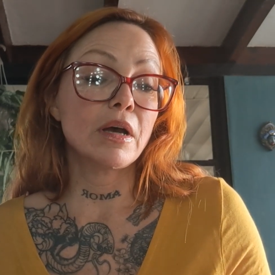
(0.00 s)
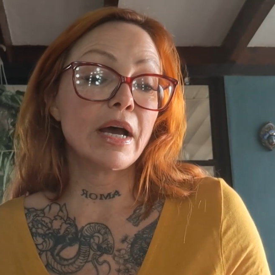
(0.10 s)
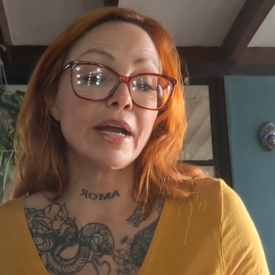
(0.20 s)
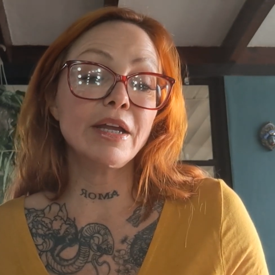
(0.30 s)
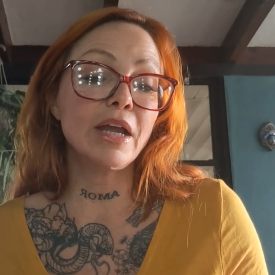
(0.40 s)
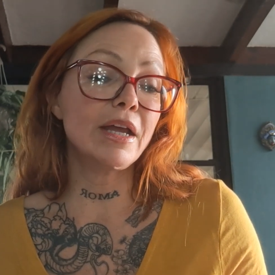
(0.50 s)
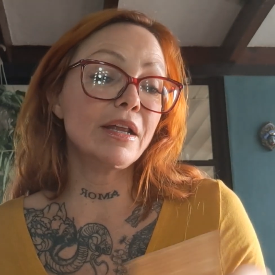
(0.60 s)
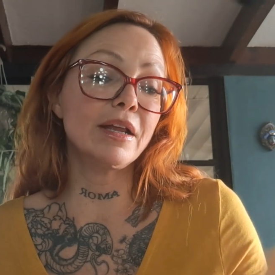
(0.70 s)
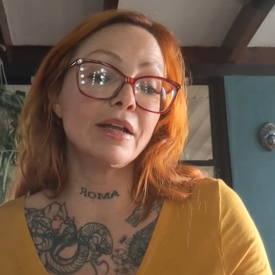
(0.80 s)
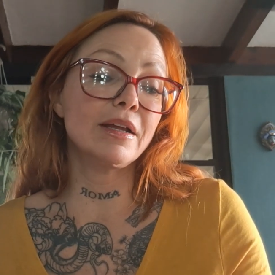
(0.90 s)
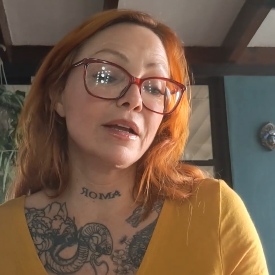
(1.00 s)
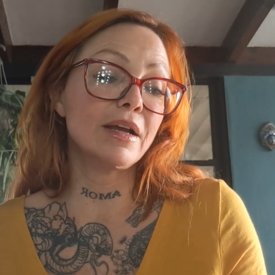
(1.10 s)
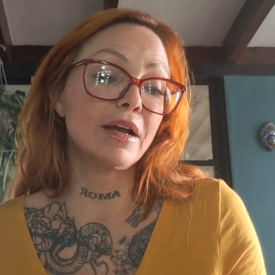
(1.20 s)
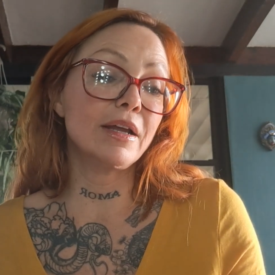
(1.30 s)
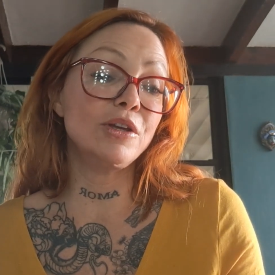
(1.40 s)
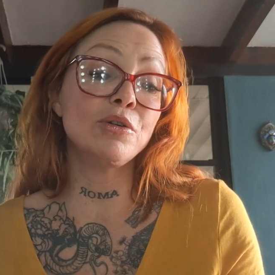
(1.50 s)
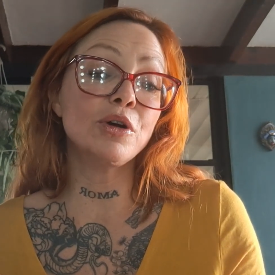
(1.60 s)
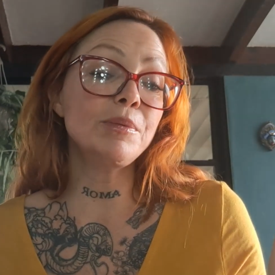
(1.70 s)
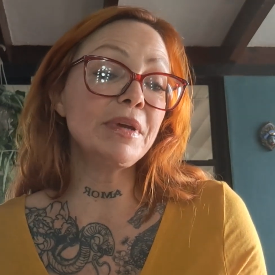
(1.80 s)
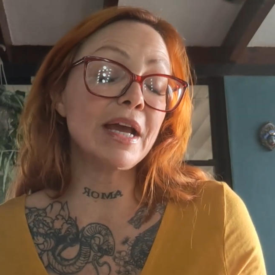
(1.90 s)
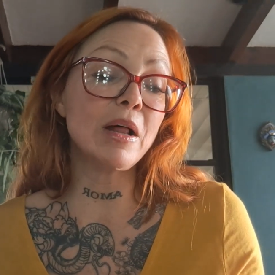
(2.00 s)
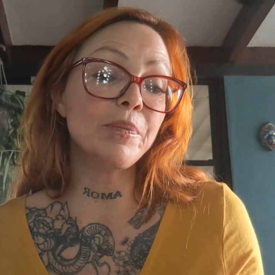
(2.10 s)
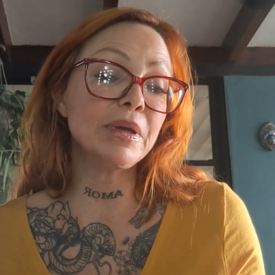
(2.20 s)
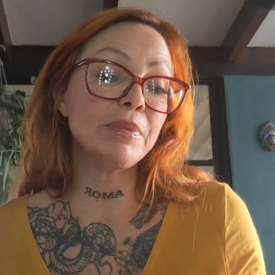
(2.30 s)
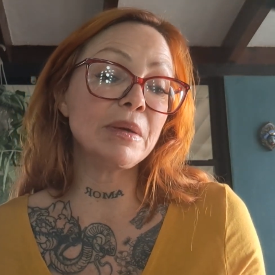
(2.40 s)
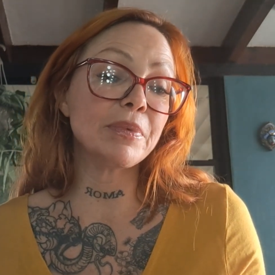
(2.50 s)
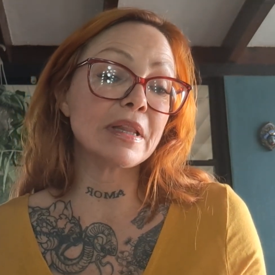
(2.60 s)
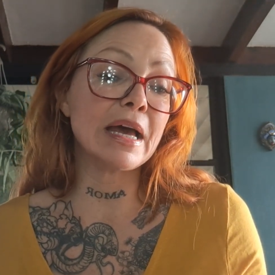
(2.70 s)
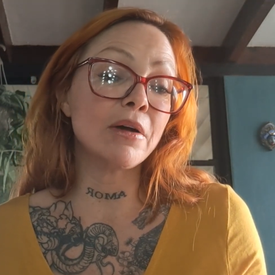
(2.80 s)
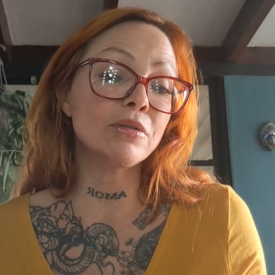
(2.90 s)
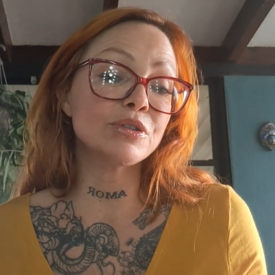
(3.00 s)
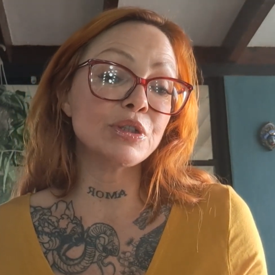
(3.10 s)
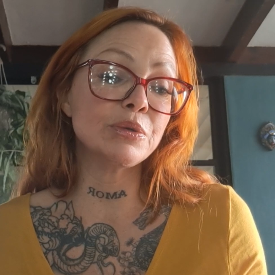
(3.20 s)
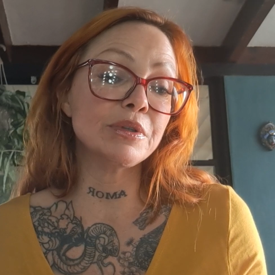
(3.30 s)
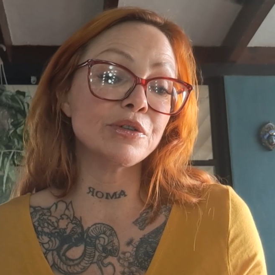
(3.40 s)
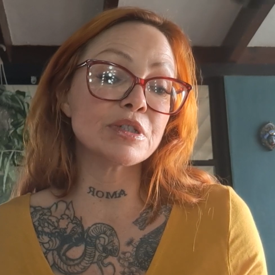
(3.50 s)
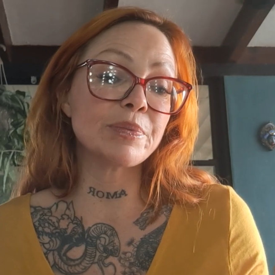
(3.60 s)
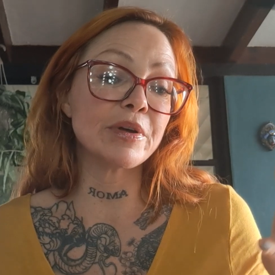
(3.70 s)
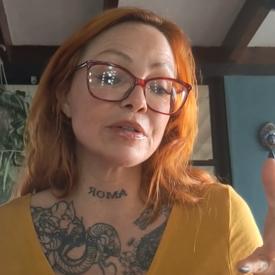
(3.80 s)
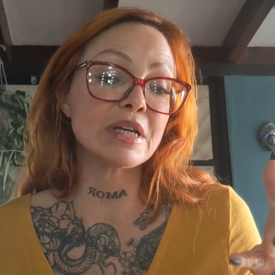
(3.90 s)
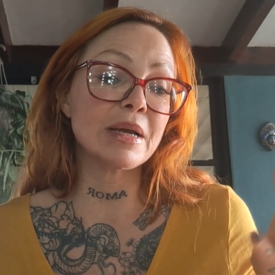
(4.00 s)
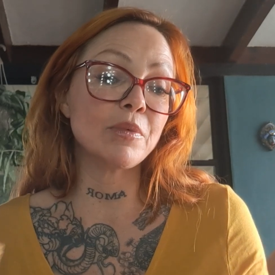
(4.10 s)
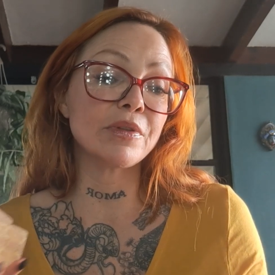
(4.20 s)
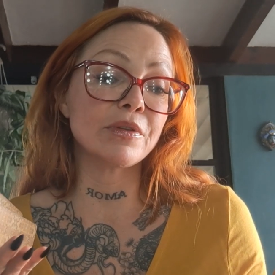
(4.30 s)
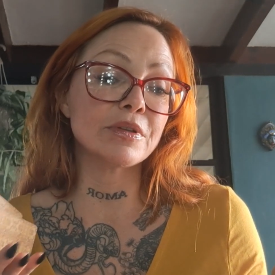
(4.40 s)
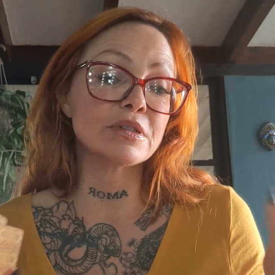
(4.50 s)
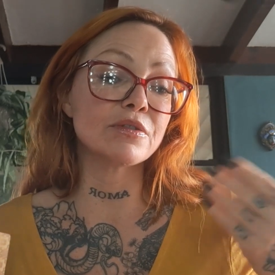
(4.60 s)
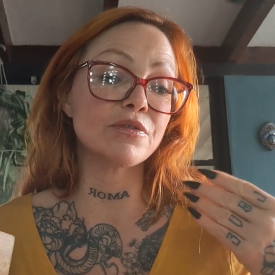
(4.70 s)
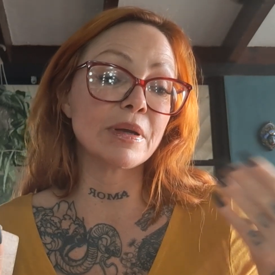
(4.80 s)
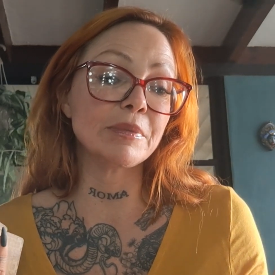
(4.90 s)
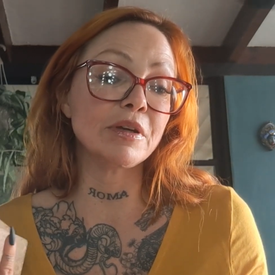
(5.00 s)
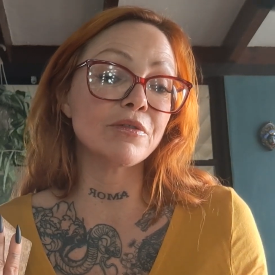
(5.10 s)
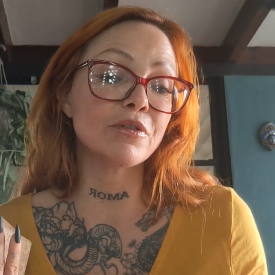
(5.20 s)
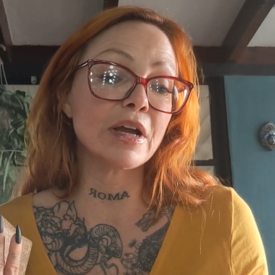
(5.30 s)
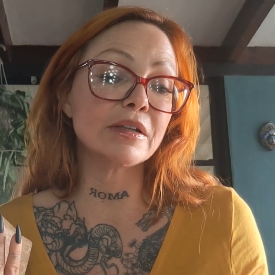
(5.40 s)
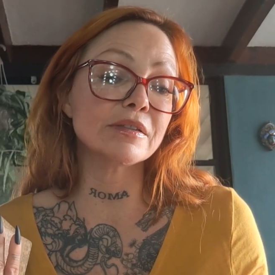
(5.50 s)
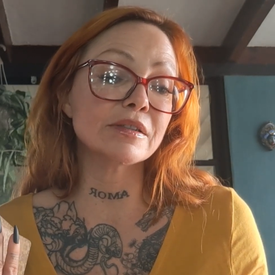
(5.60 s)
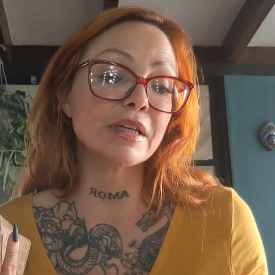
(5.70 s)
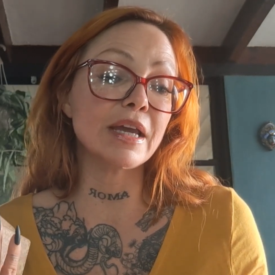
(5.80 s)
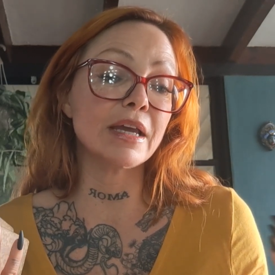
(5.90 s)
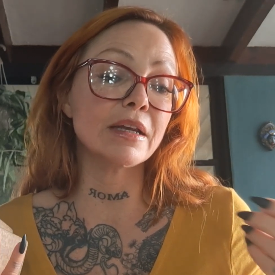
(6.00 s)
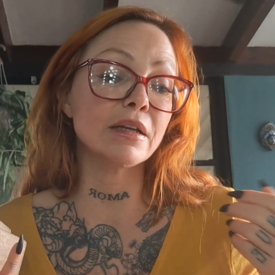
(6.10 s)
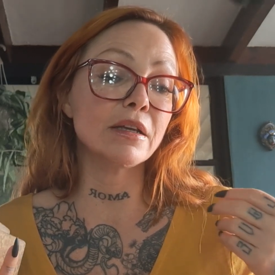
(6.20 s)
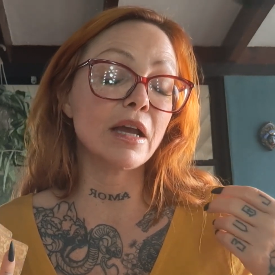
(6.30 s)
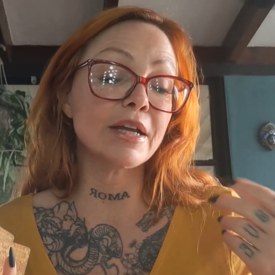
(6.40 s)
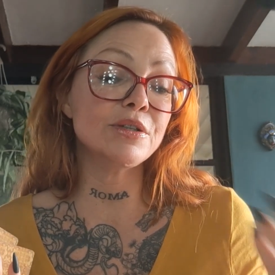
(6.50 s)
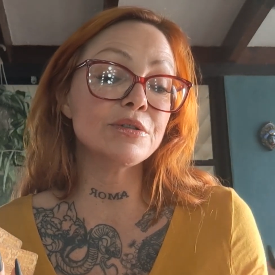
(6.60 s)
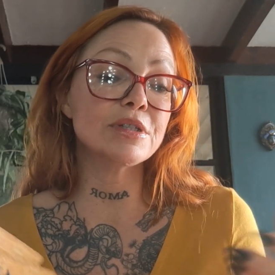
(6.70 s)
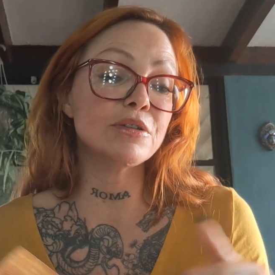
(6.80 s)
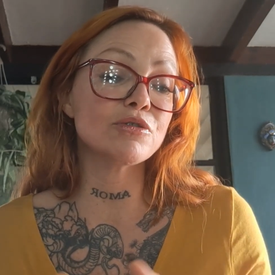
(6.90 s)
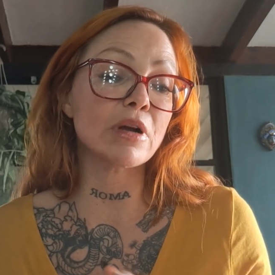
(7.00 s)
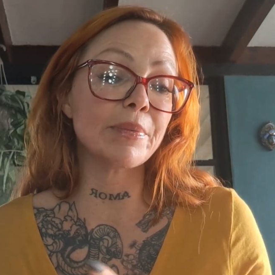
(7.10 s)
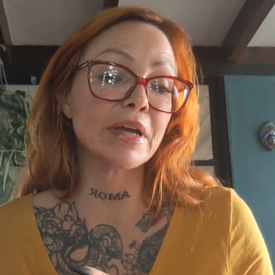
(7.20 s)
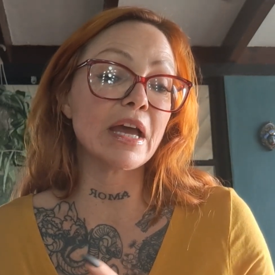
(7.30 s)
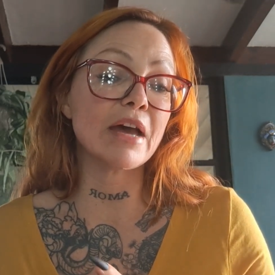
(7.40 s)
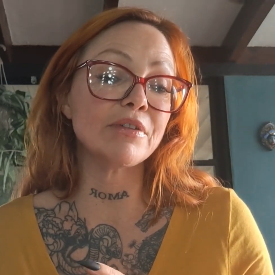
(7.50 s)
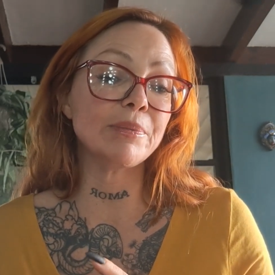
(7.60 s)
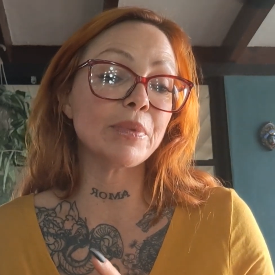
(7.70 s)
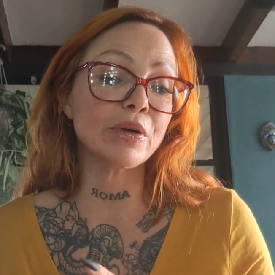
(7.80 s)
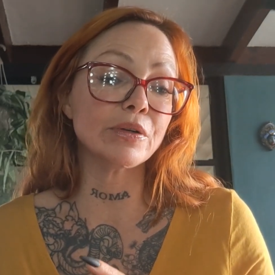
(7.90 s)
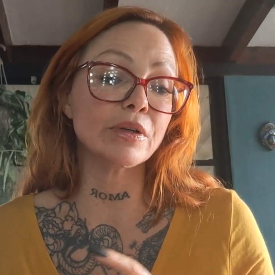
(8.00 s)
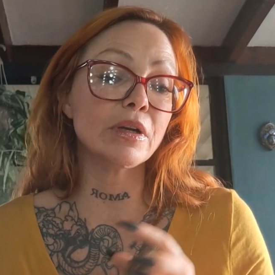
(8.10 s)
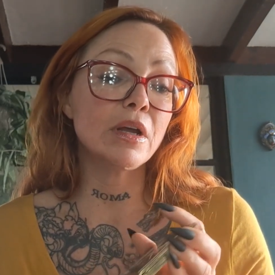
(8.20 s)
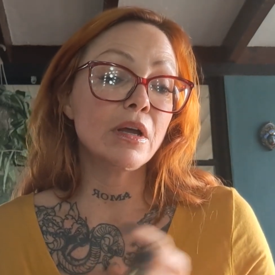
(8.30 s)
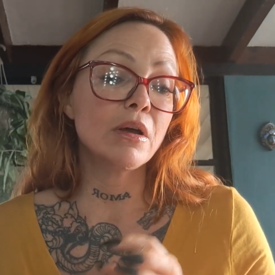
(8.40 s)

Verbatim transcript: I, it, you could be helping people out too in your spare time, whether this is family or friends, and I do see you dropping a heavy burden.